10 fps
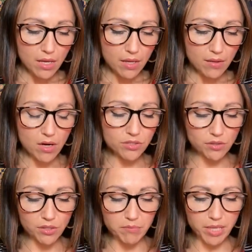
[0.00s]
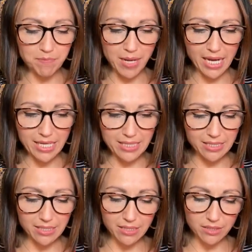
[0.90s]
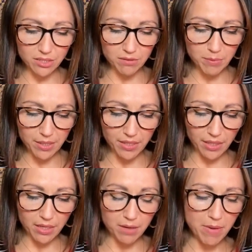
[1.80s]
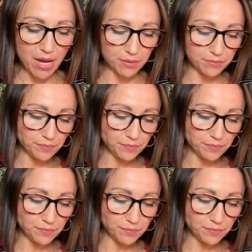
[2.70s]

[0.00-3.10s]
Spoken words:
There also could be a Pisces that you've been thinking about.